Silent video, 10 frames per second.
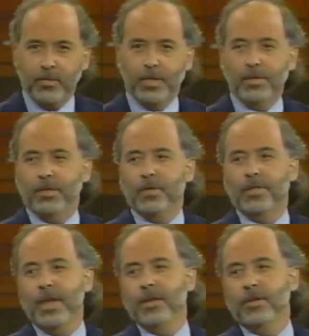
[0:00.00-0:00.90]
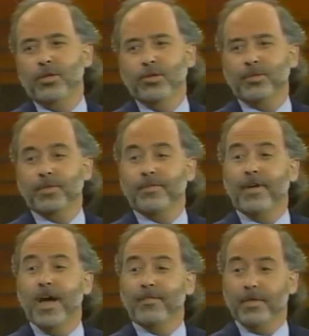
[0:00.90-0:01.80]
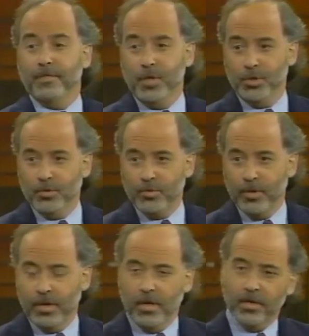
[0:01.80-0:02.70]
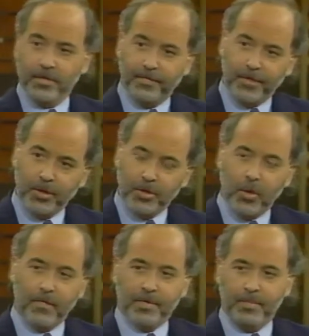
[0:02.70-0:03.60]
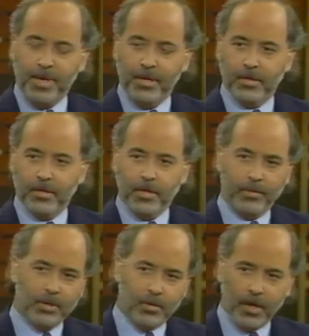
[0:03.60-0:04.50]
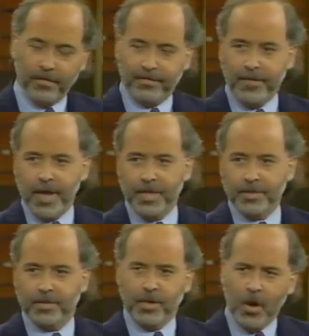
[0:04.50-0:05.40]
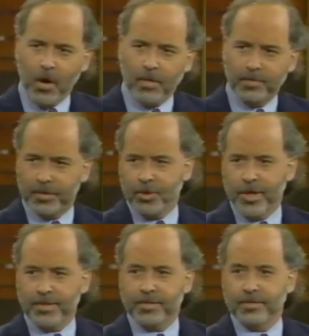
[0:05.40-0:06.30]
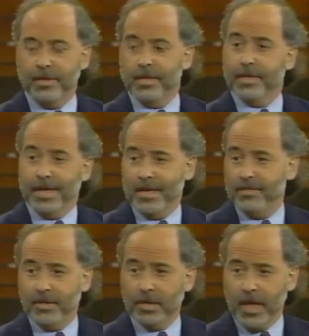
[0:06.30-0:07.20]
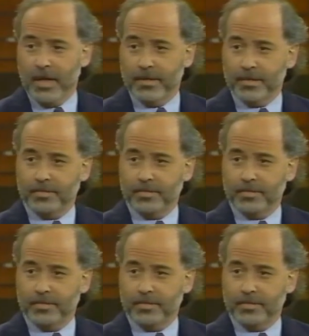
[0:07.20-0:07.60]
we then use the 5-FU to finish off the peel, and we do it on the face, the arms, the chest, and even the legs.